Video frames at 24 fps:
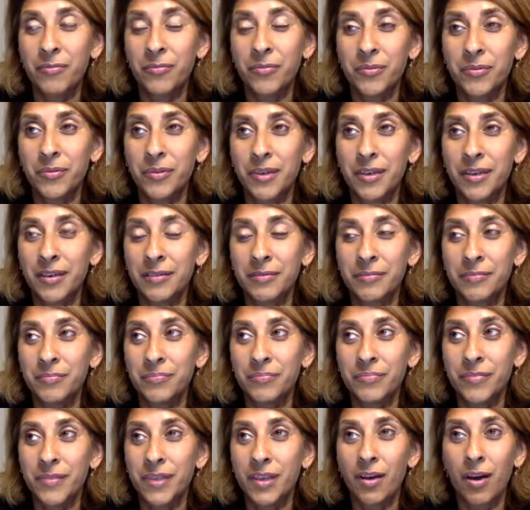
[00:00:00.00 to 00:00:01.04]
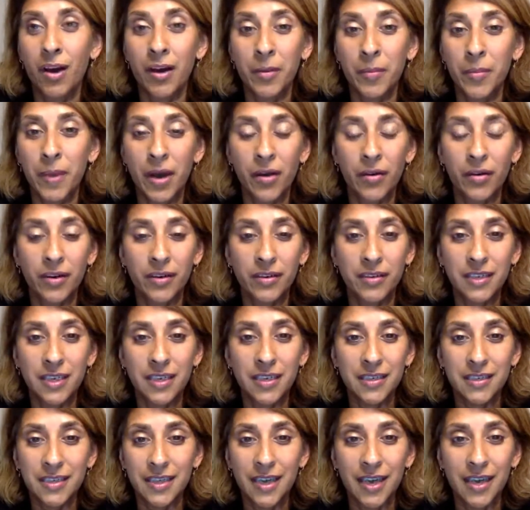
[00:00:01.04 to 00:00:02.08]
gone about our
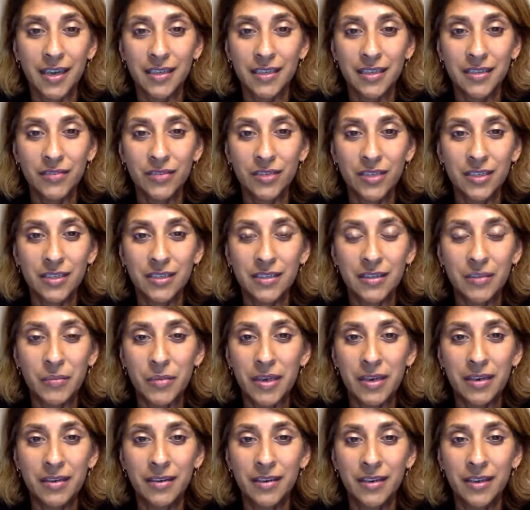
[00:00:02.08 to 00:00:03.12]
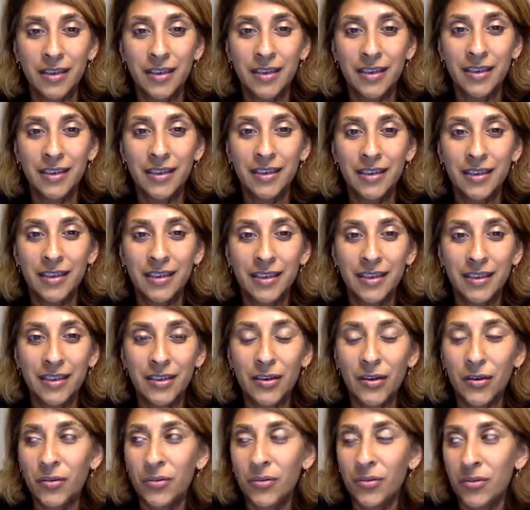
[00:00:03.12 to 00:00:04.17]
day-to-day activities. I mean, you
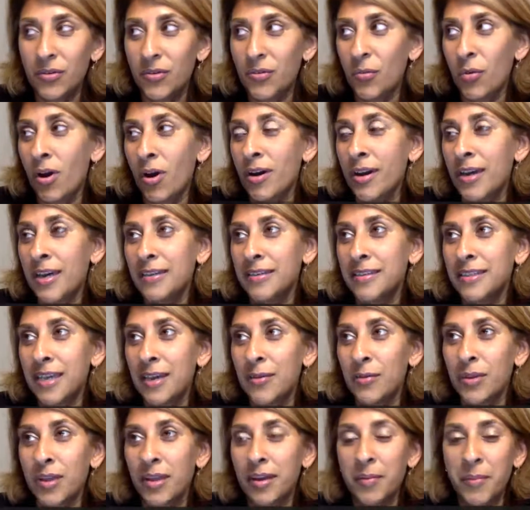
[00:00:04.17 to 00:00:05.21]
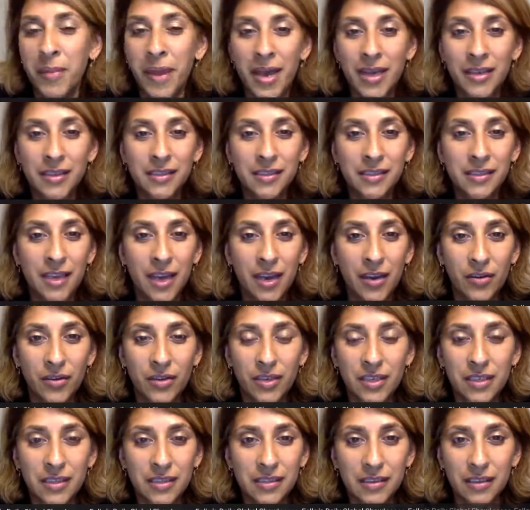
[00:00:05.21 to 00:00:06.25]
know, you walk outside without a mask now and
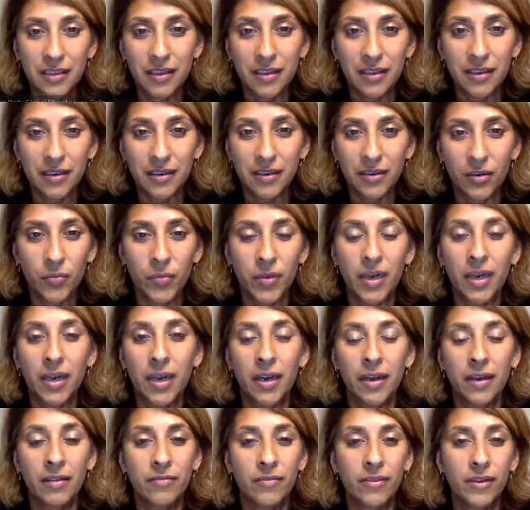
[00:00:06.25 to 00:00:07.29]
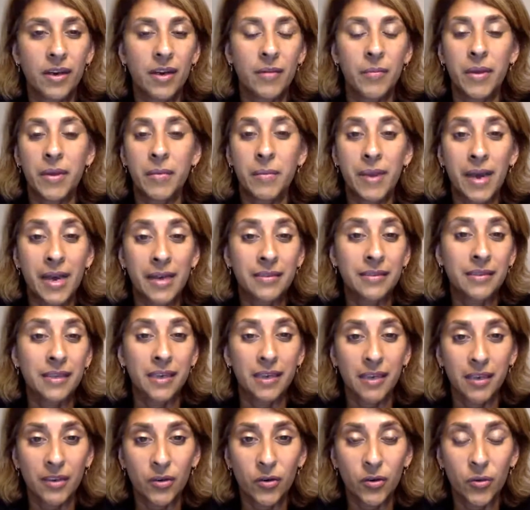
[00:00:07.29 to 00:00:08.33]
it's like, oh my God, I forgot my mask. I got to
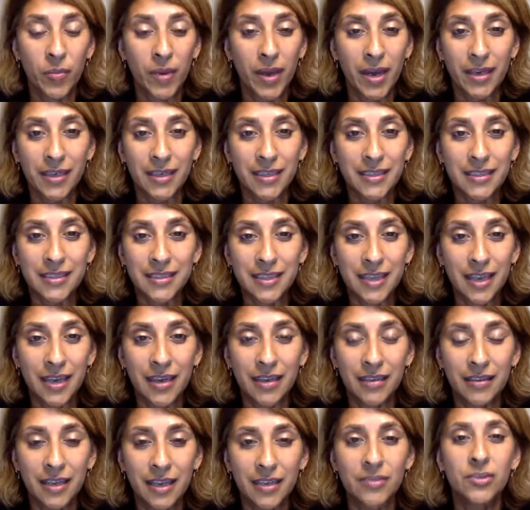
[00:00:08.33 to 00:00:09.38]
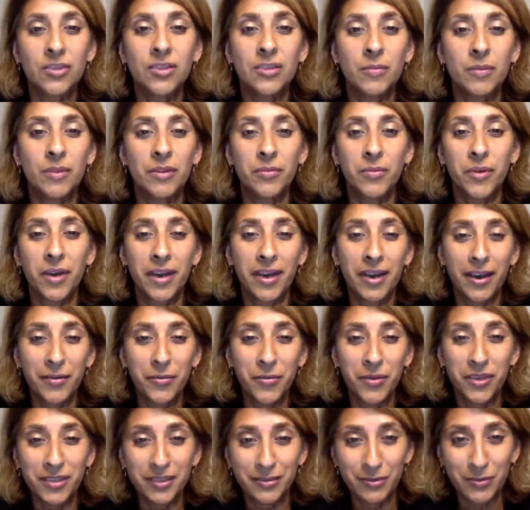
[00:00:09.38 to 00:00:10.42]
go back inside. That used to be the way I
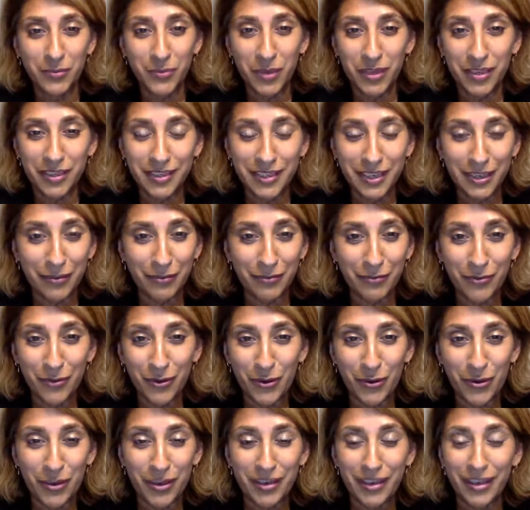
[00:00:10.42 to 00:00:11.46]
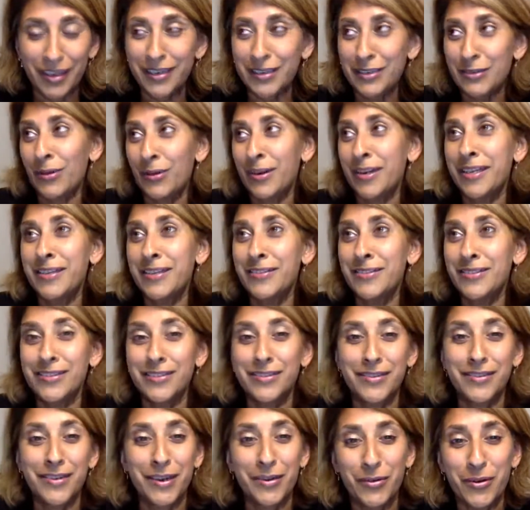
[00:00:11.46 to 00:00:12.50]
was with my cell phone. And like 20 years ago,
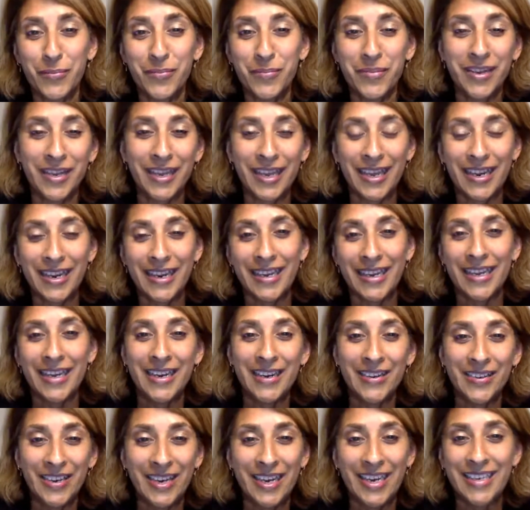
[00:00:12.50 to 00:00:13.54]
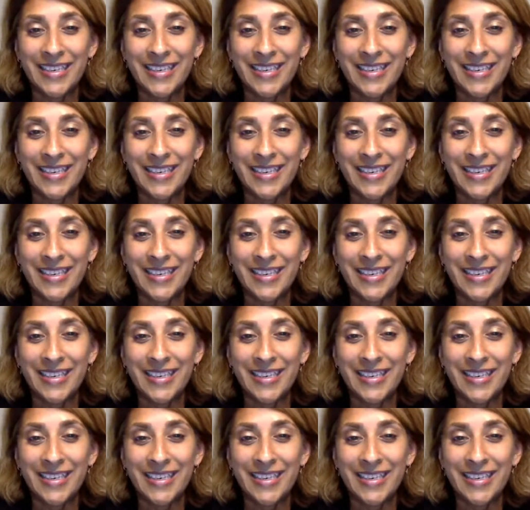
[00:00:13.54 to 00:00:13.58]
I would have been like, okay,